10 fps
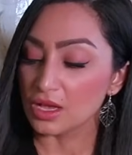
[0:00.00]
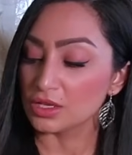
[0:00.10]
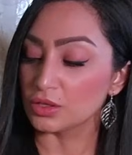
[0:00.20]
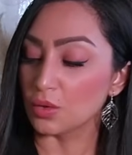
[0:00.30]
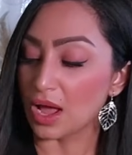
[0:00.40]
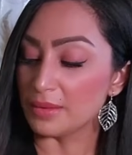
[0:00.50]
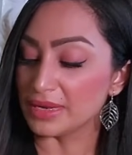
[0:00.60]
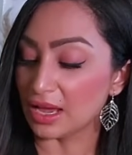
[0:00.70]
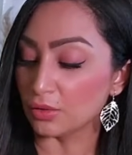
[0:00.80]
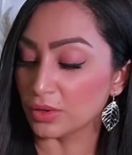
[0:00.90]
So I'm
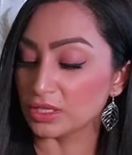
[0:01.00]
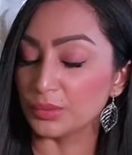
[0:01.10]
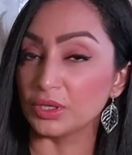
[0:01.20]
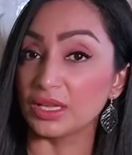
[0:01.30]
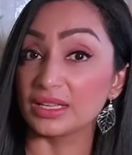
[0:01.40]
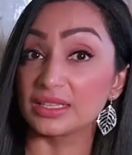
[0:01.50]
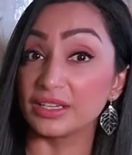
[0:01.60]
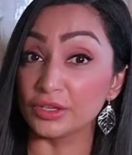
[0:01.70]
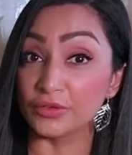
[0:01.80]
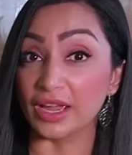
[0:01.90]
now going to pull a
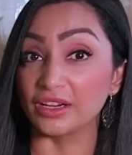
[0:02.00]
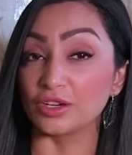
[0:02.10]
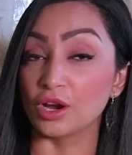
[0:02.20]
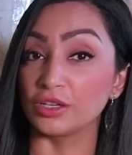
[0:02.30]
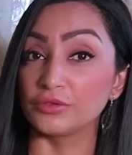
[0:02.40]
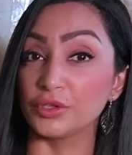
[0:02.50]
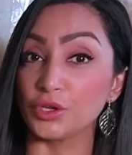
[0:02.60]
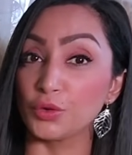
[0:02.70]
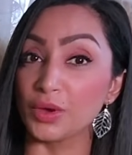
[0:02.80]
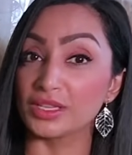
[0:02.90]
clarifier card for
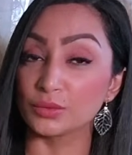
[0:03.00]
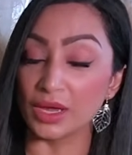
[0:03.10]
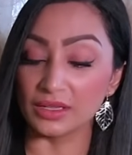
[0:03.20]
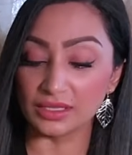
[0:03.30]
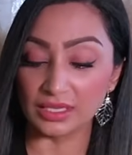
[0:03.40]
you as well